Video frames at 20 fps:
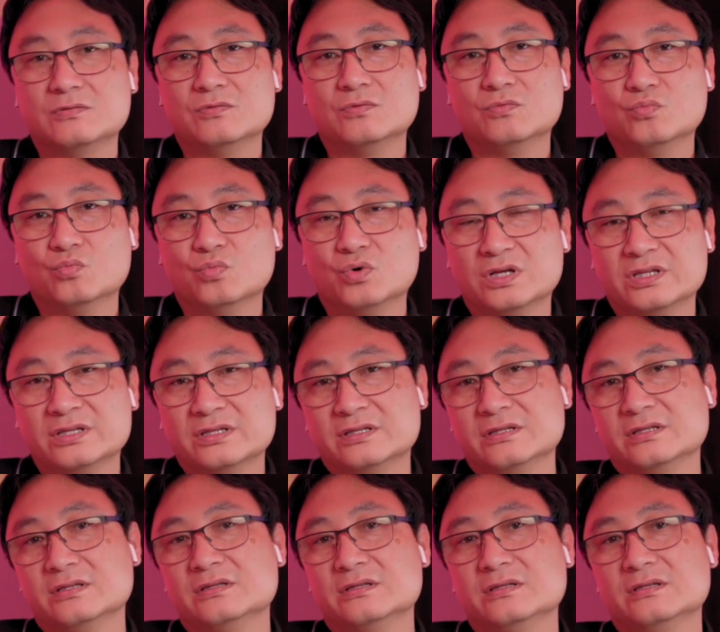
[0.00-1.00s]

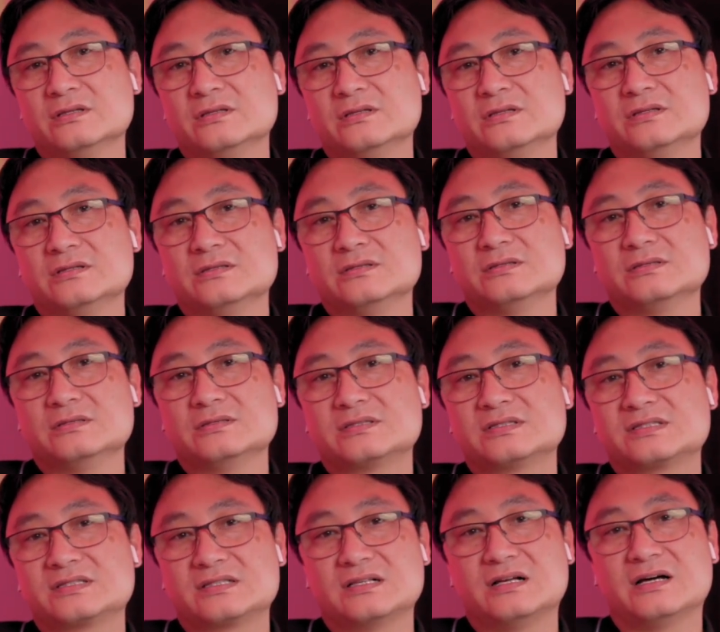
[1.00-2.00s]
One
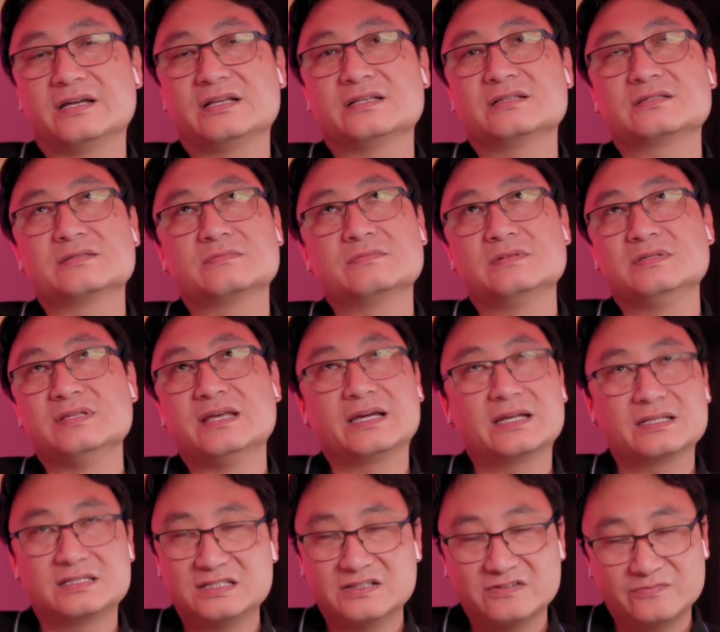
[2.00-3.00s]
slight
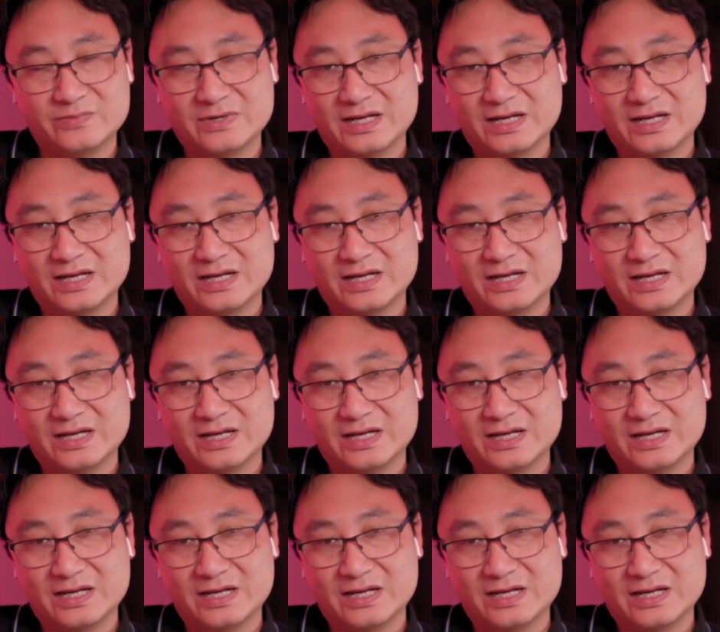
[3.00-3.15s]
negative,